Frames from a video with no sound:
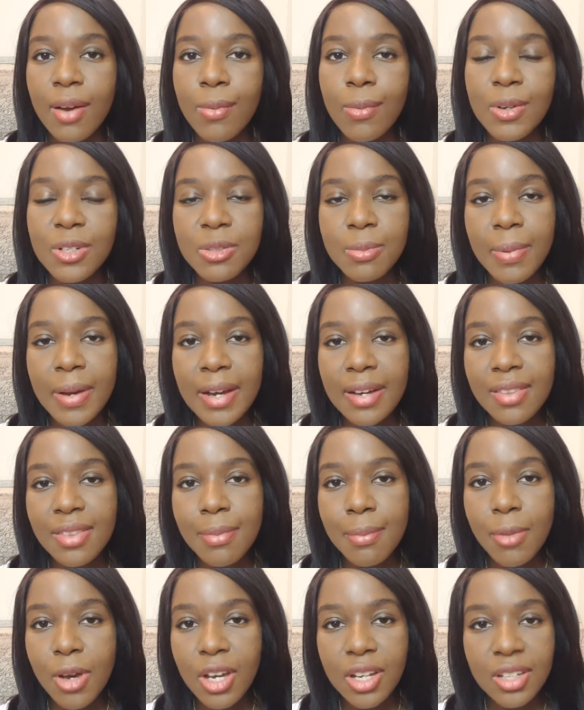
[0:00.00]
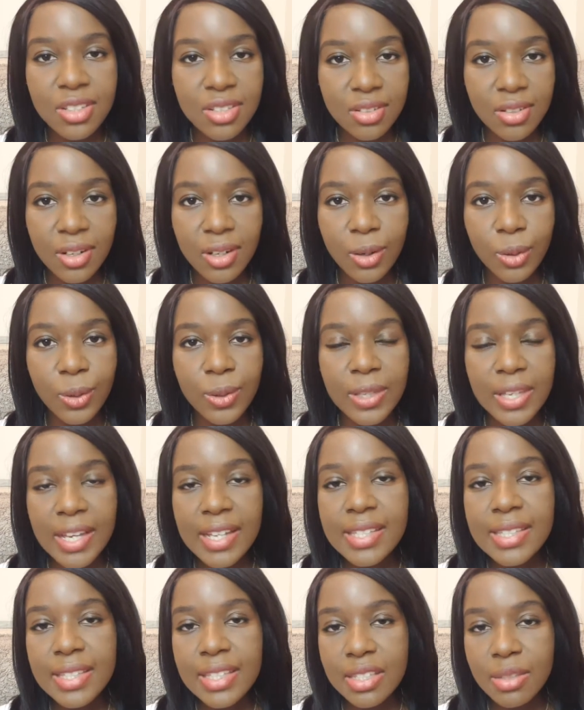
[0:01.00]
What about the murderer?
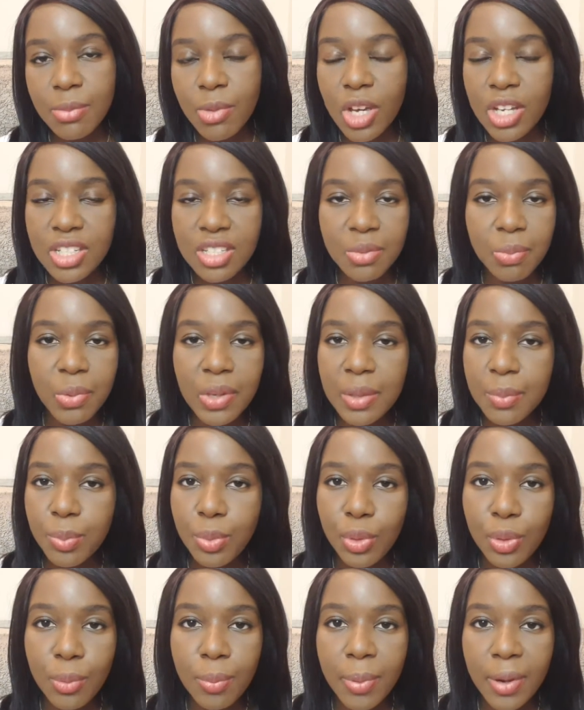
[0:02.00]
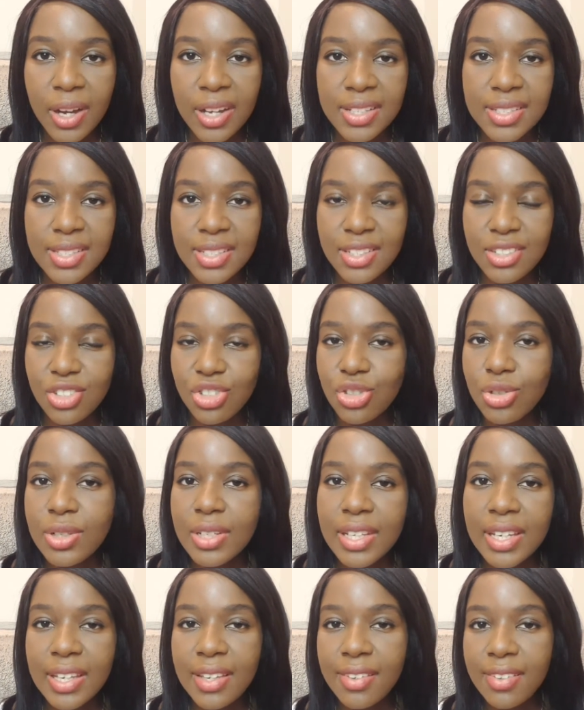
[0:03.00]
Yes, he's murdered people, but
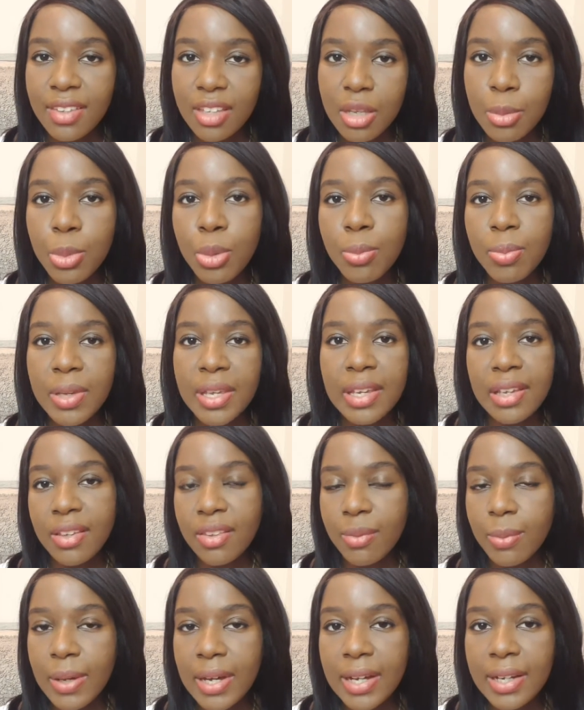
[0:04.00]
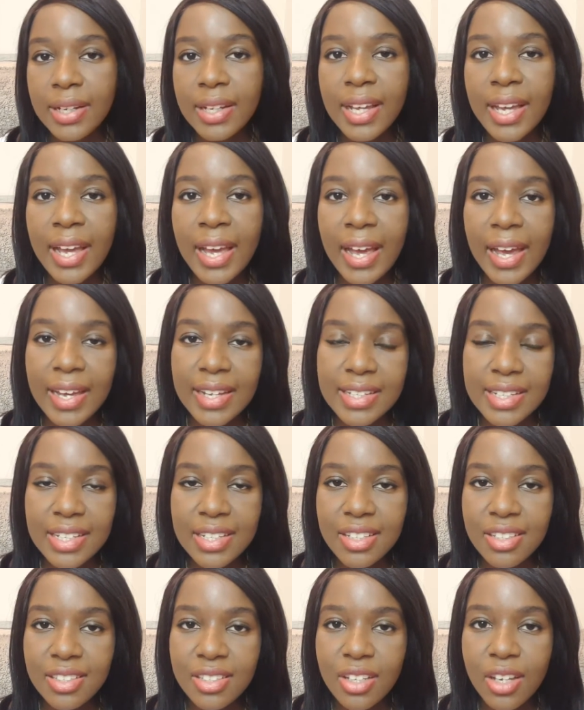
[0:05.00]
surely he's a human being as well, and
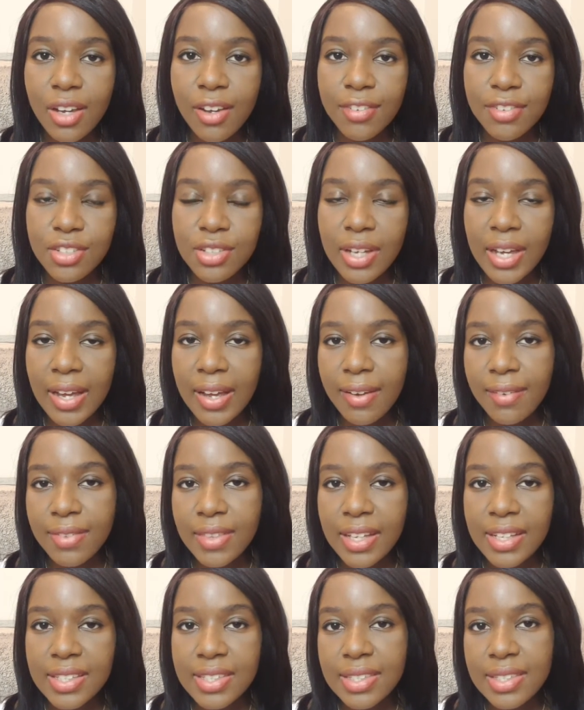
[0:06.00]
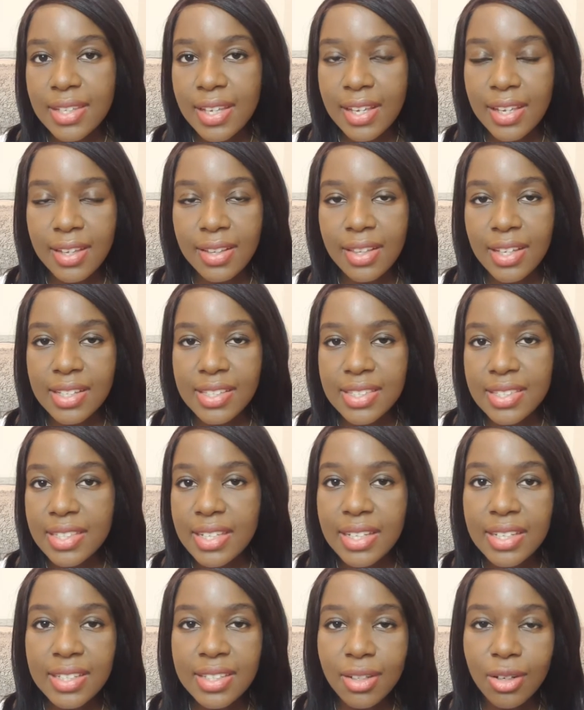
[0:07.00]
he deserved to have that
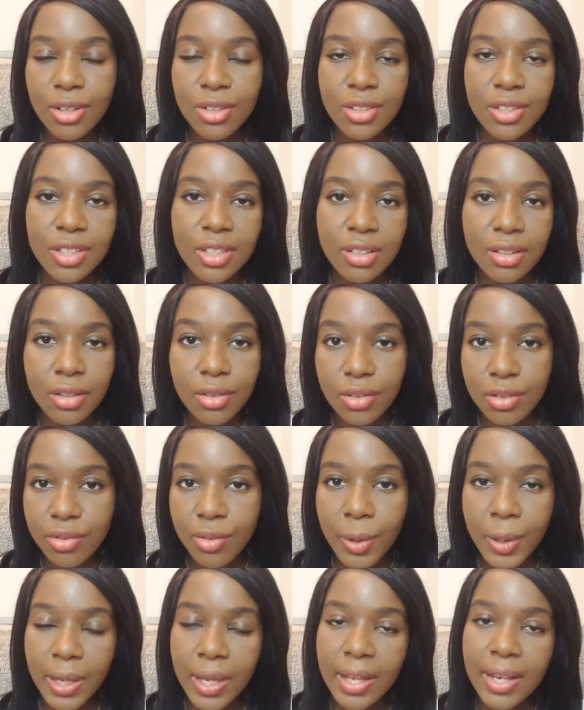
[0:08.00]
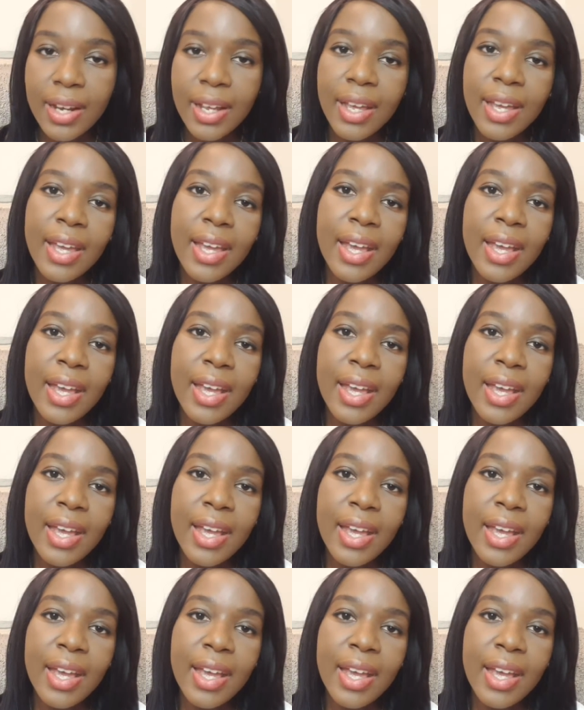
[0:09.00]
seat on the rocket.